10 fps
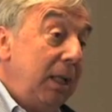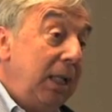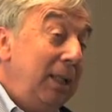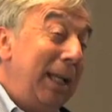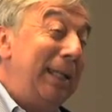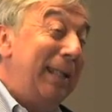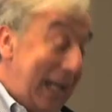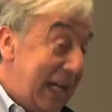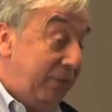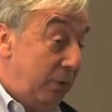in
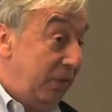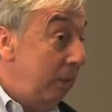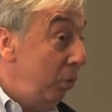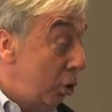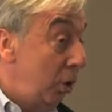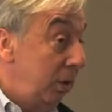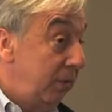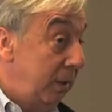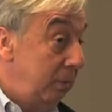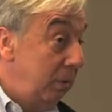half of them, not all
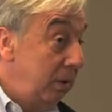of them,